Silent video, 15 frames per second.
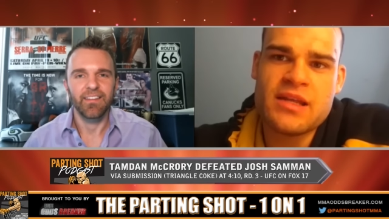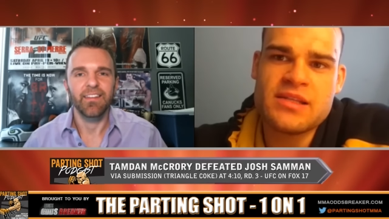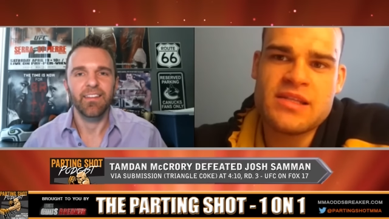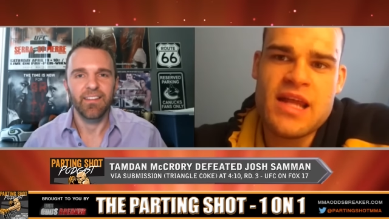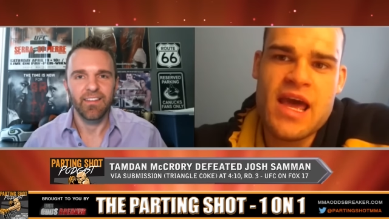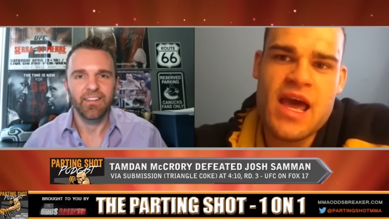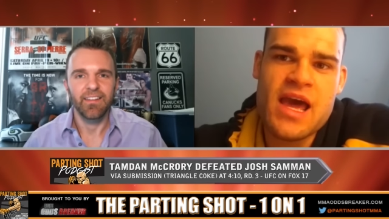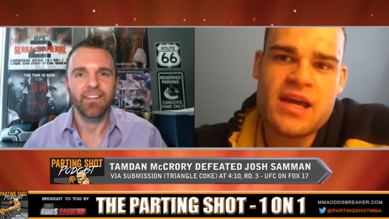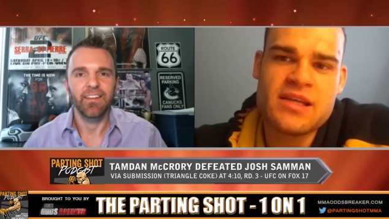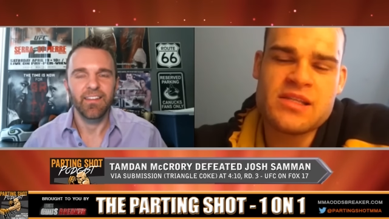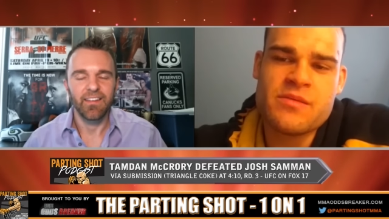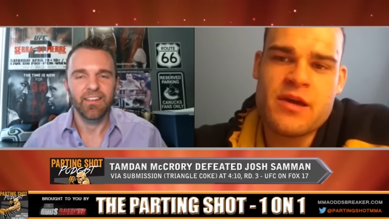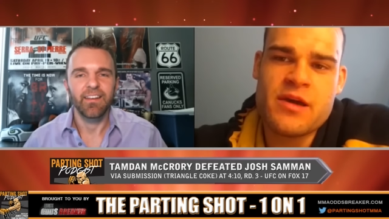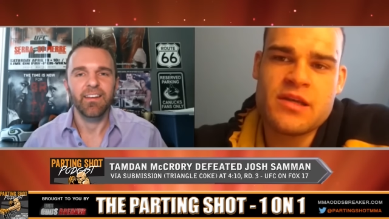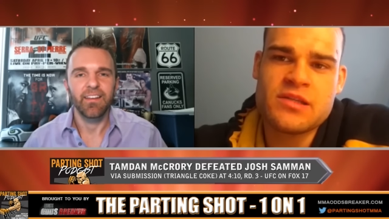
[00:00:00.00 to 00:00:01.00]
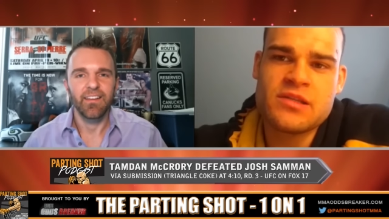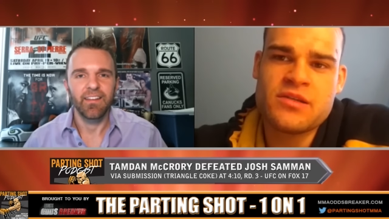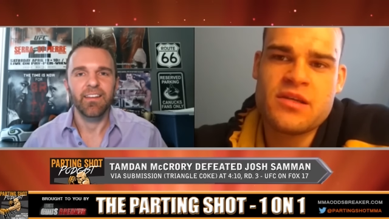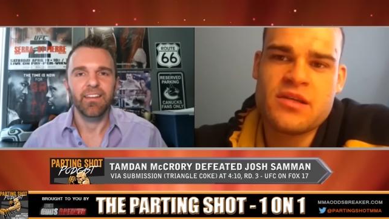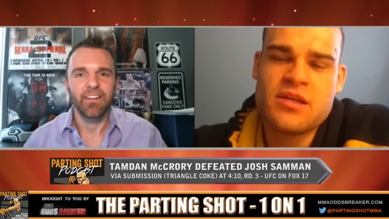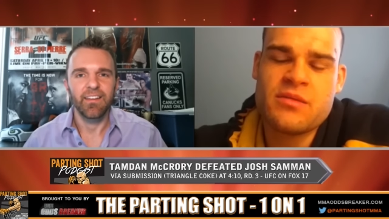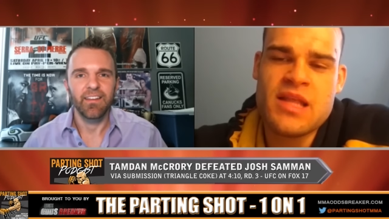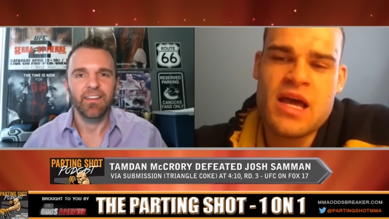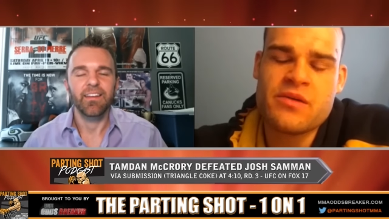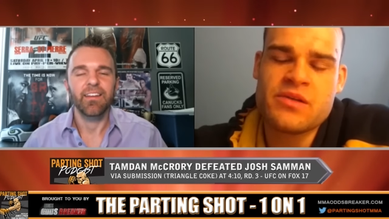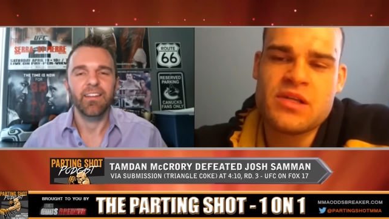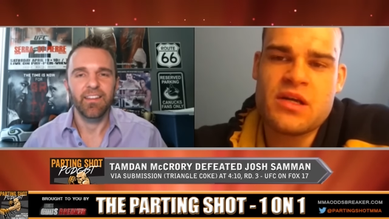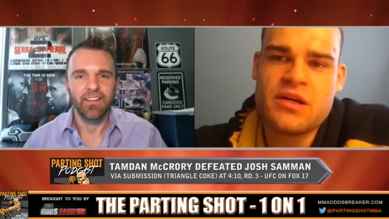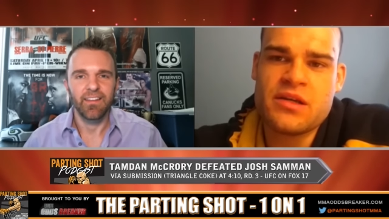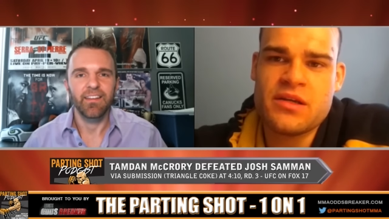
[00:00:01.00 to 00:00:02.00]
Speaker 1: a snack and some ice cream, and that
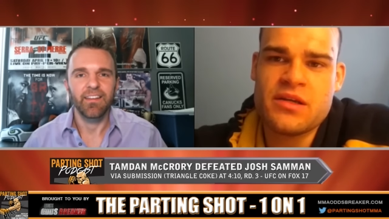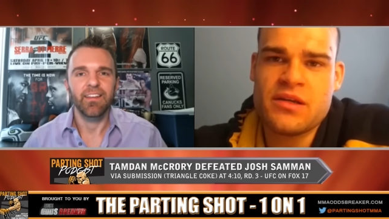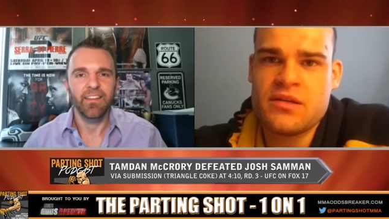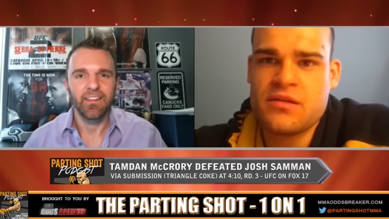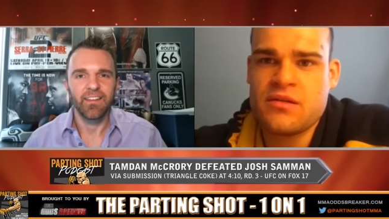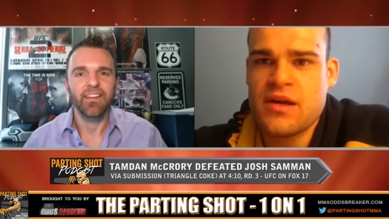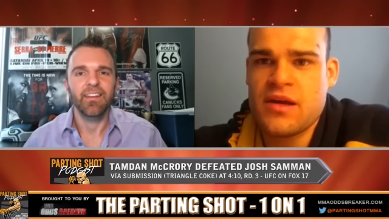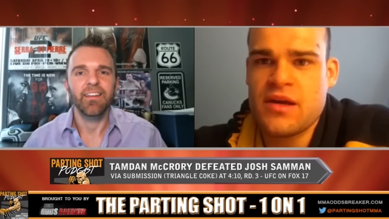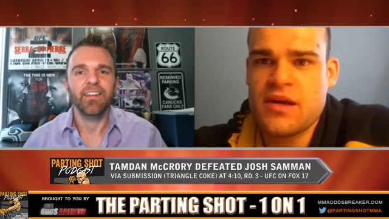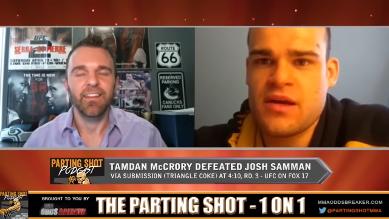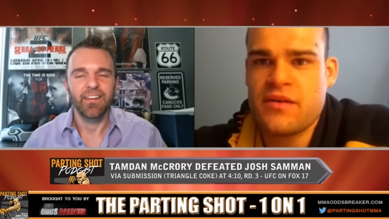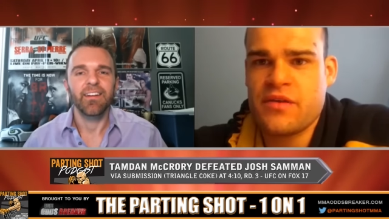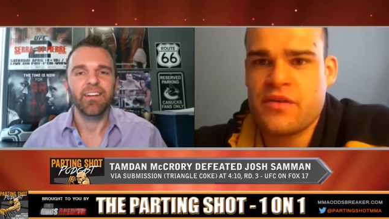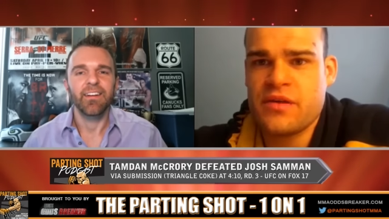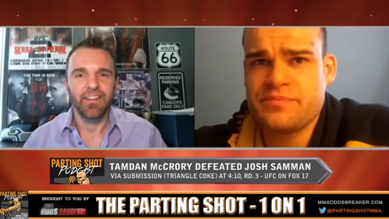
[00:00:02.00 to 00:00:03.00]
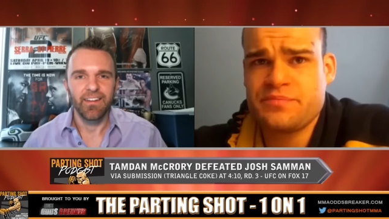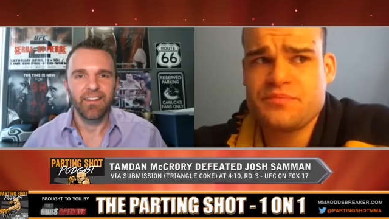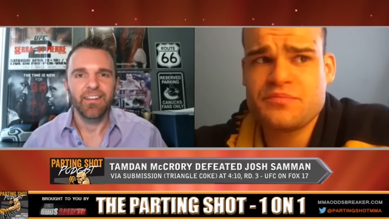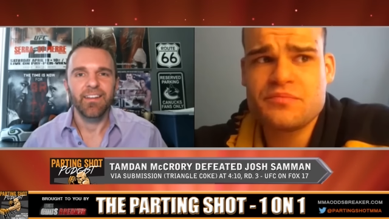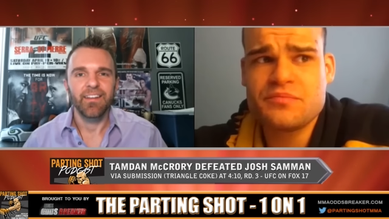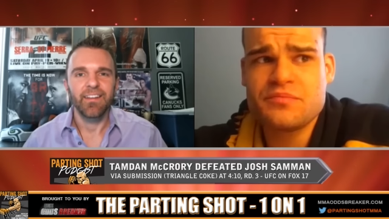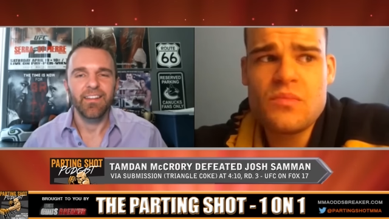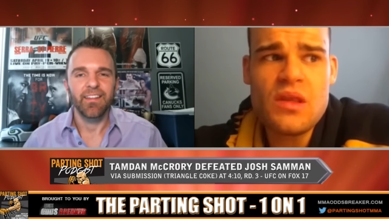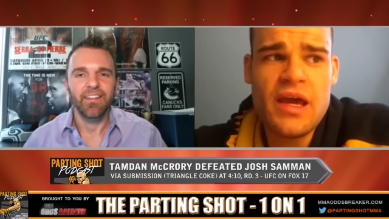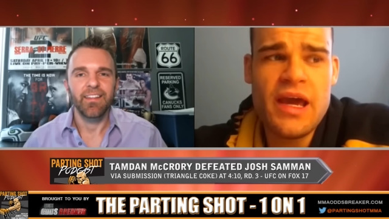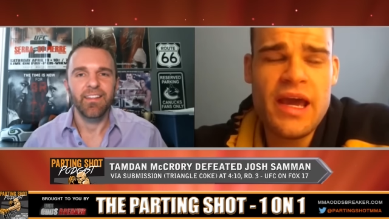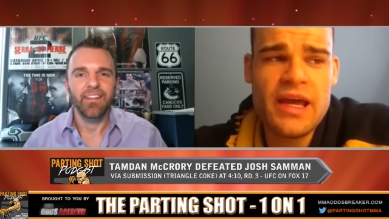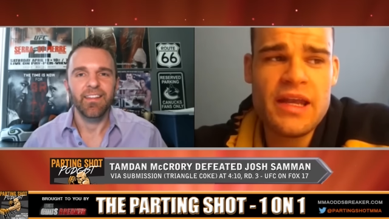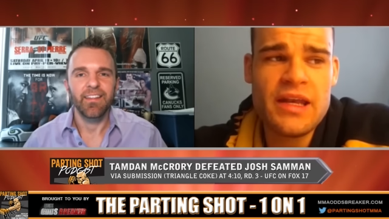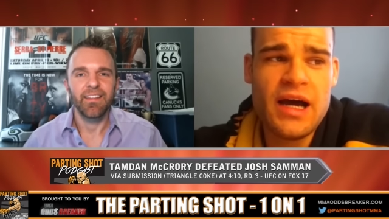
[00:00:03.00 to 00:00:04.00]
was all good and gravy.
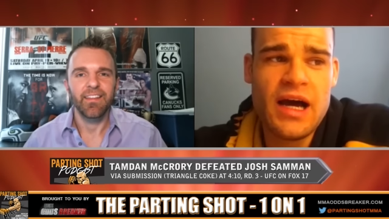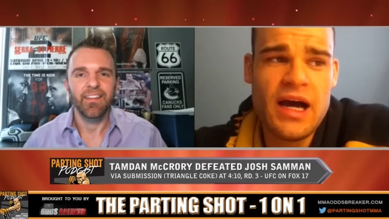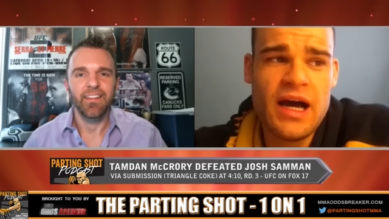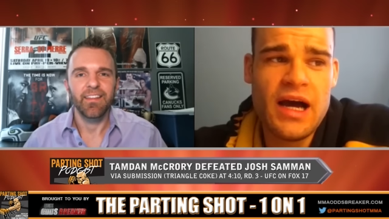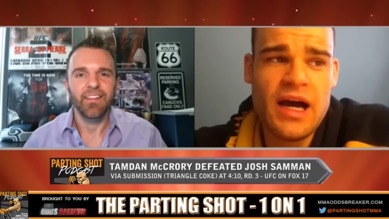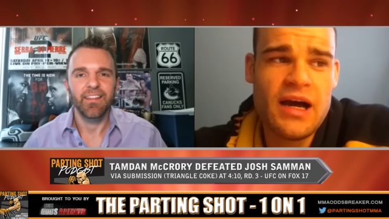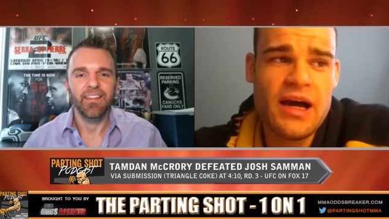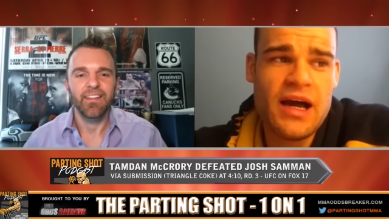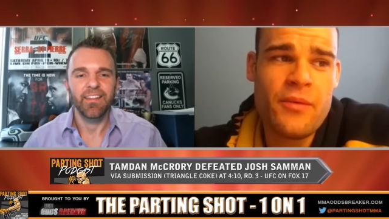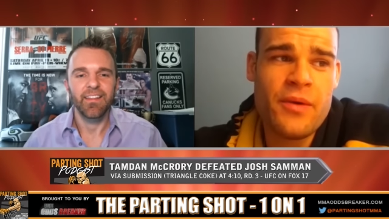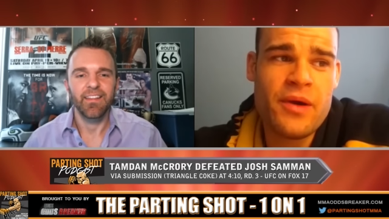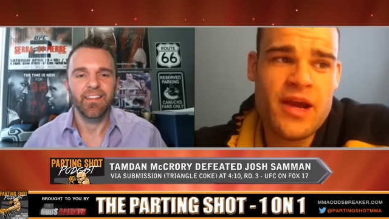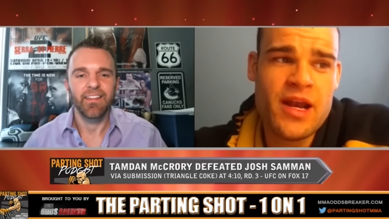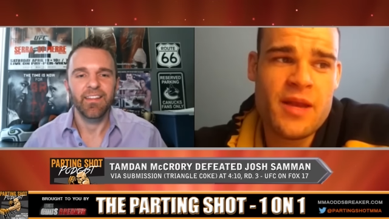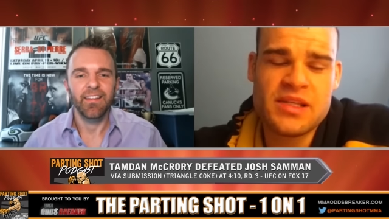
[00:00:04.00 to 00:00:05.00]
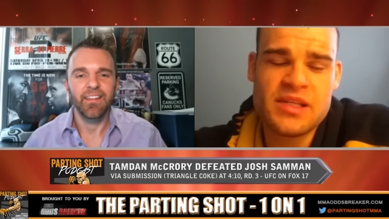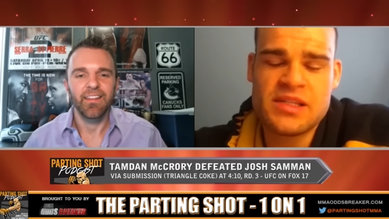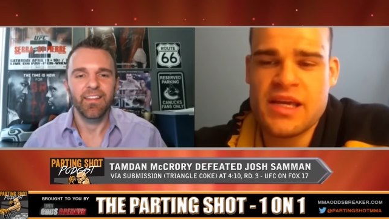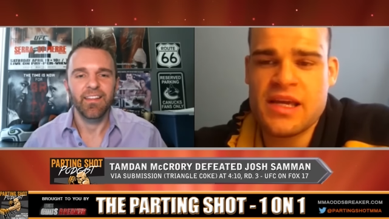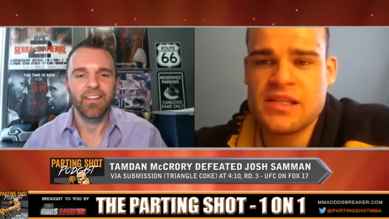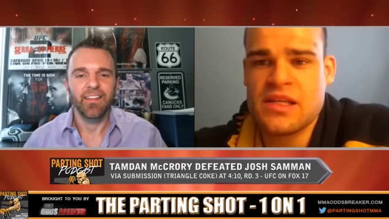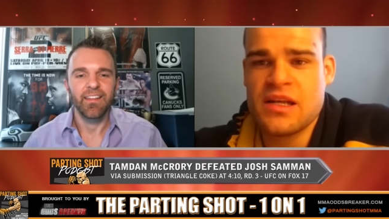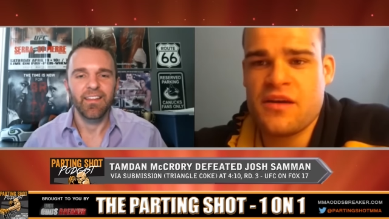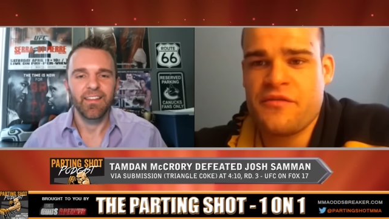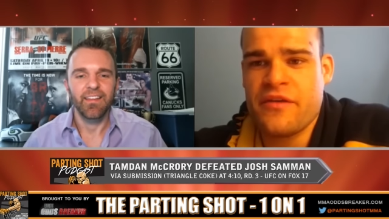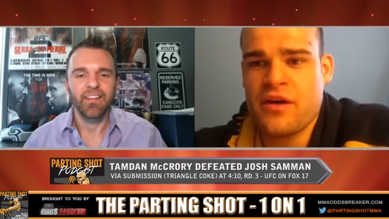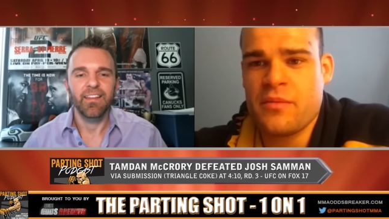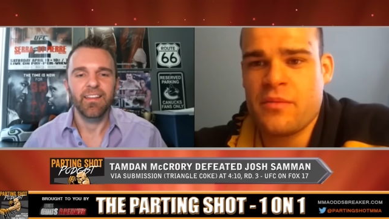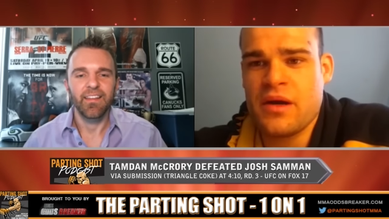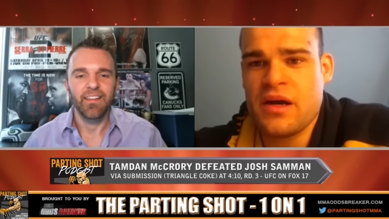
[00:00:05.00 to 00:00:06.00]
And I went right up in the stands, and
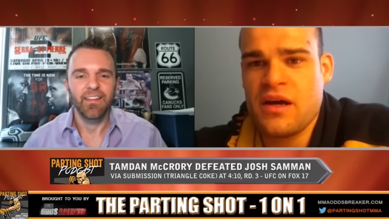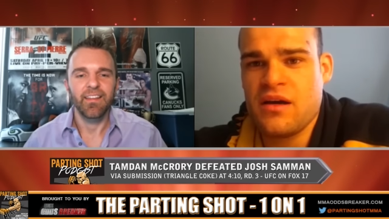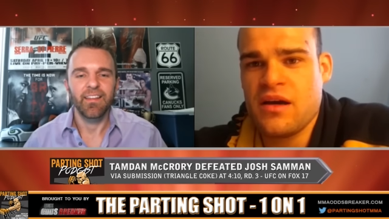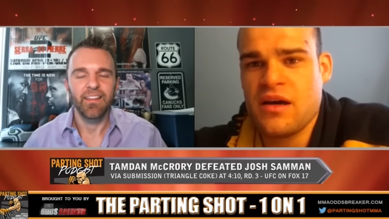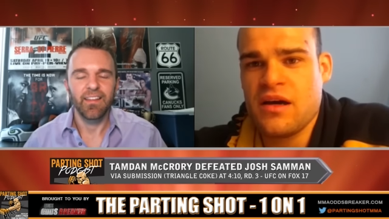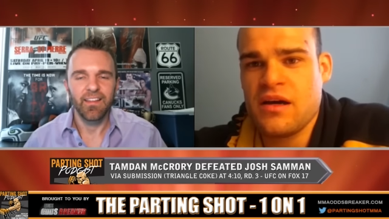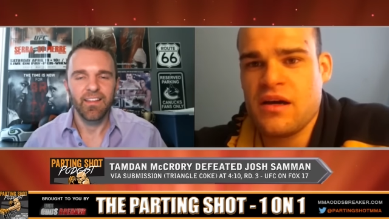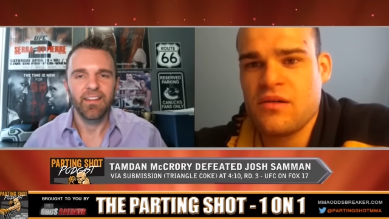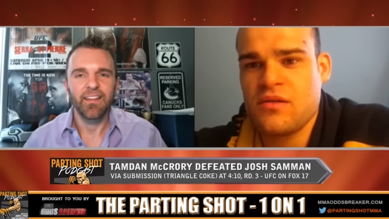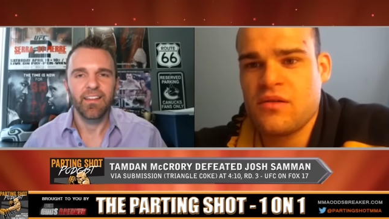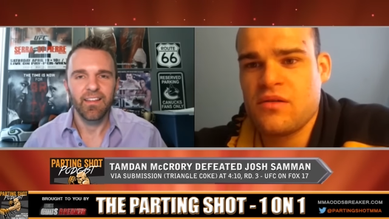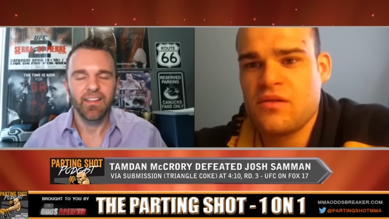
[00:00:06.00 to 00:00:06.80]
I found my